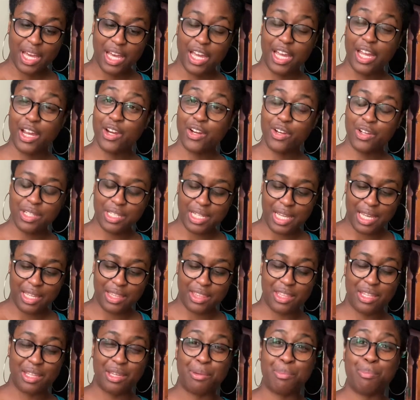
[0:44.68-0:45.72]
Harold
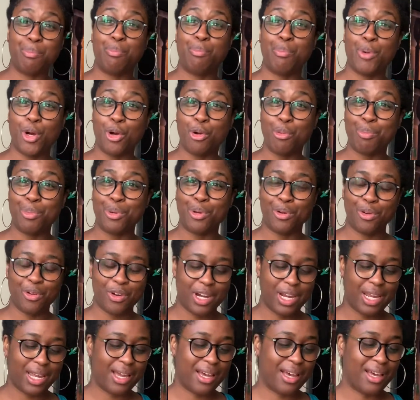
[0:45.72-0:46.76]
and the Purple
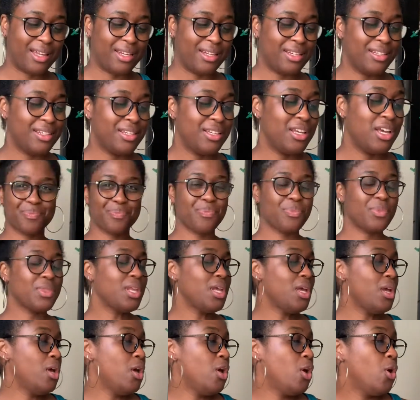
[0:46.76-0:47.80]
Crayon.
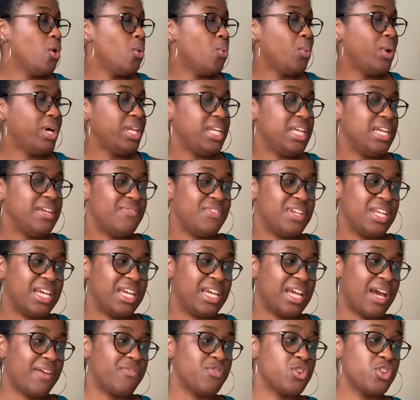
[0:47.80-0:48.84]
One
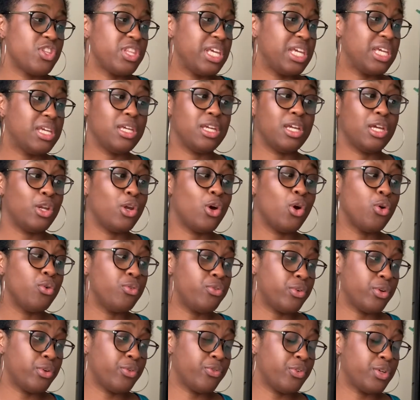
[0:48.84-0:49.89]
evening, after thinking it
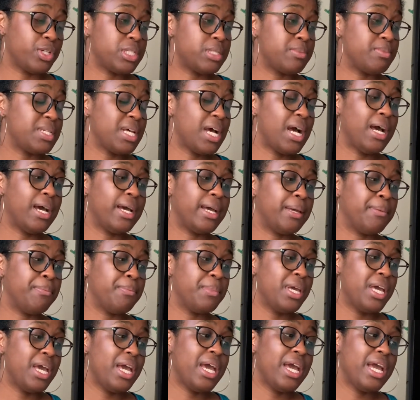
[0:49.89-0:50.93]
over for some time,
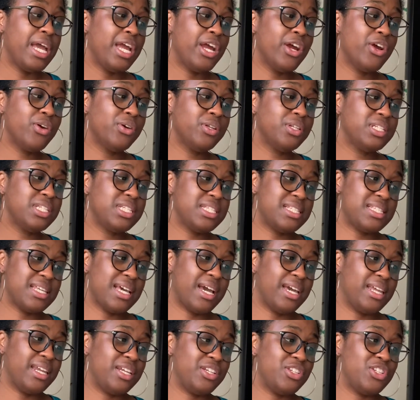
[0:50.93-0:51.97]
Harold
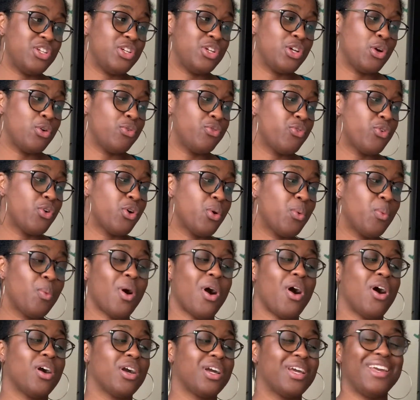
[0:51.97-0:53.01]
decided to go for a
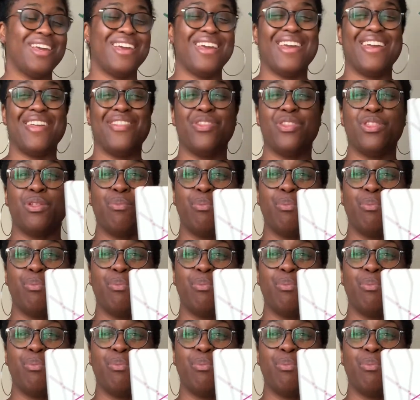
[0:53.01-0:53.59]
walk in the